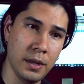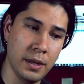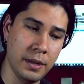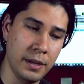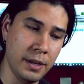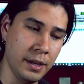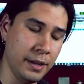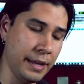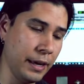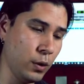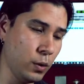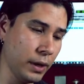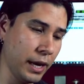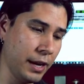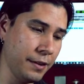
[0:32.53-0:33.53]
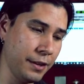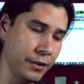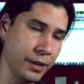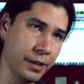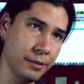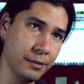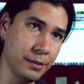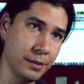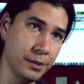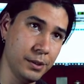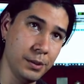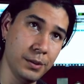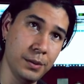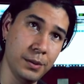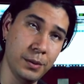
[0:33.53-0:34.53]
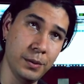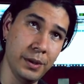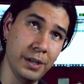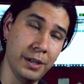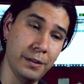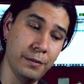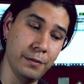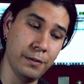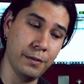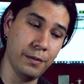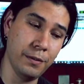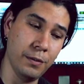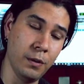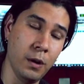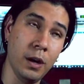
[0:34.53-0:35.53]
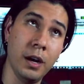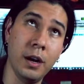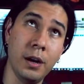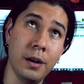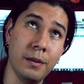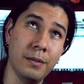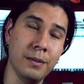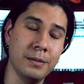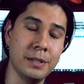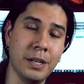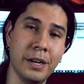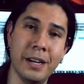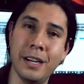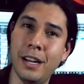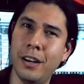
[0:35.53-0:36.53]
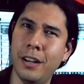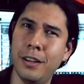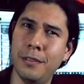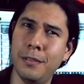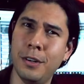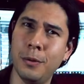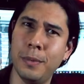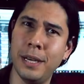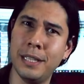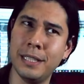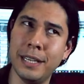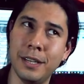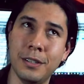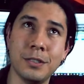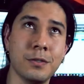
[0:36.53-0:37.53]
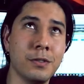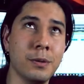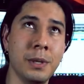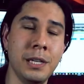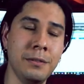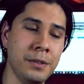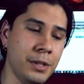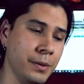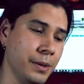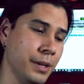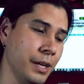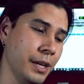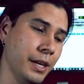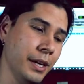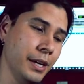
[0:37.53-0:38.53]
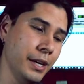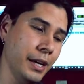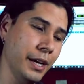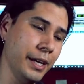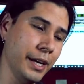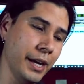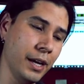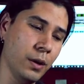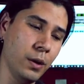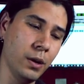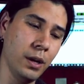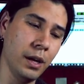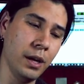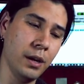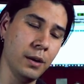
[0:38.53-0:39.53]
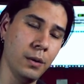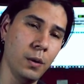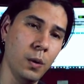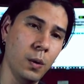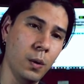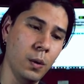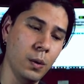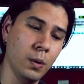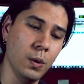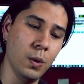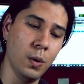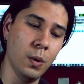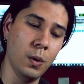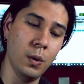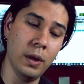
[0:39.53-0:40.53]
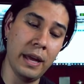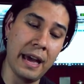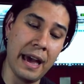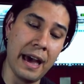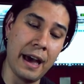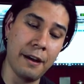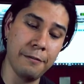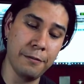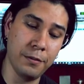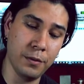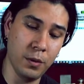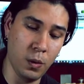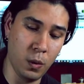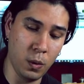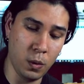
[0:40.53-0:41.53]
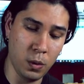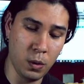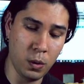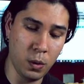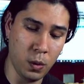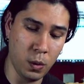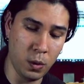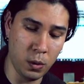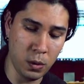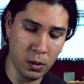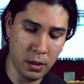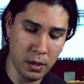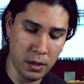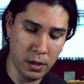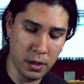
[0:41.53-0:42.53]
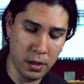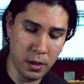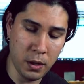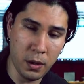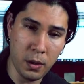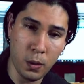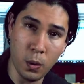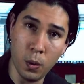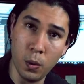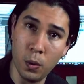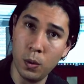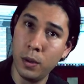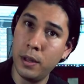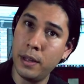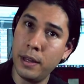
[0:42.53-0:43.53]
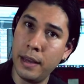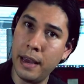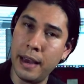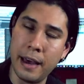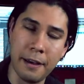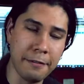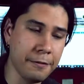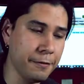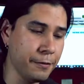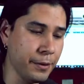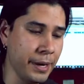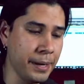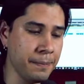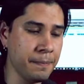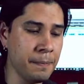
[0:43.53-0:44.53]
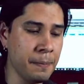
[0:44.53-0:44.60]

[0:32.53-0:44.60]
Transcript: that whole kind of thing, right? 2, 3, sorry, I don't even know my scales. What am I even doing? You got whole, half, whole, half, right?